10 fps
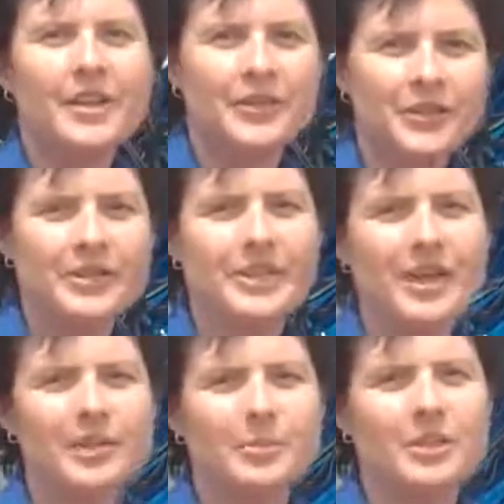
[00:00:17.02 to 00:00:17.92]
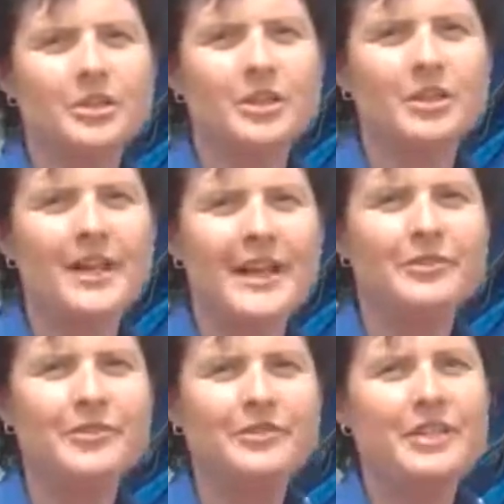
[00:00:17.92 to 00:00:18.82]
1300 bushel,
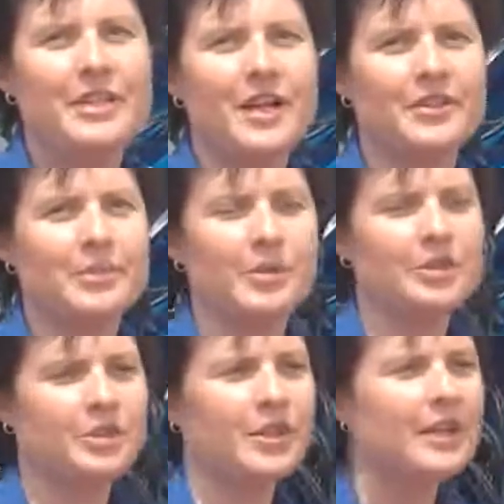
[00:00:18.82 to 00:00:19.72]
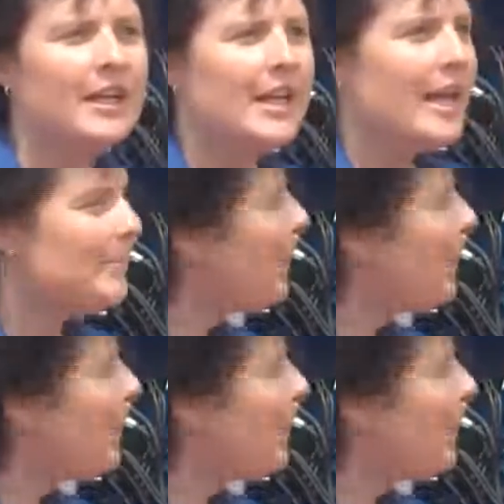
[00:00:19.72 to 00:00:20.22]
and 1500 bushel. And